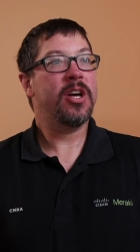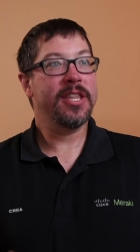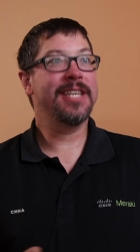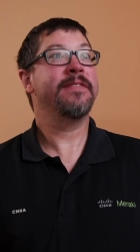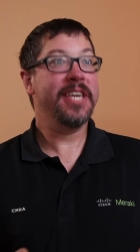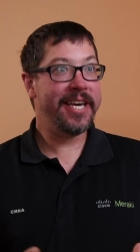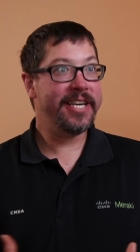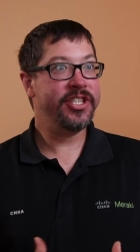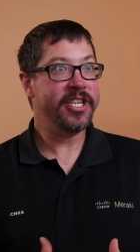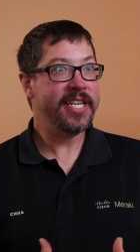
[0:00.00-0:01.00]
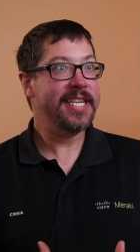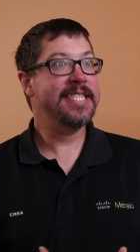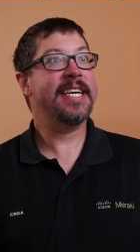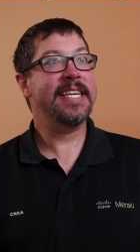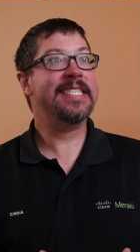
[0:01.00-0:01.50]
authentication is
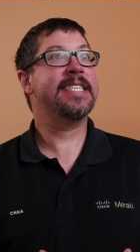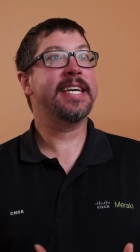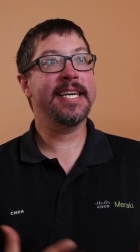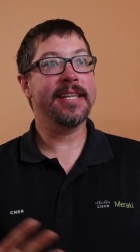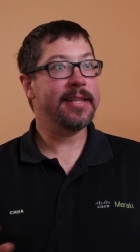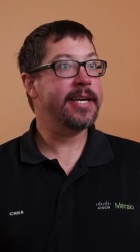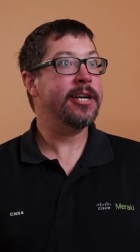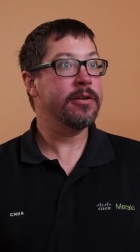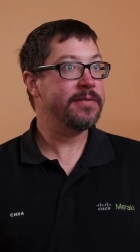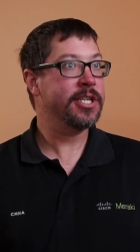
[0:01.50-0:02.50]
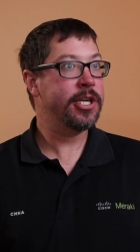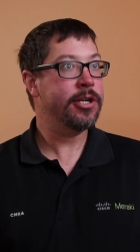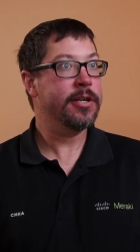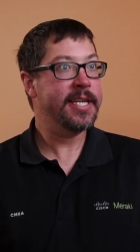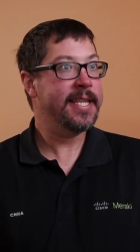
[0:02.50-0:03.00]
a second layer of
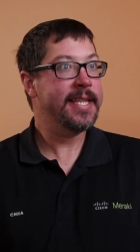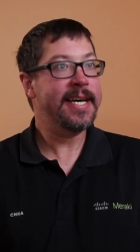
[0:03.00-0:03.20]
security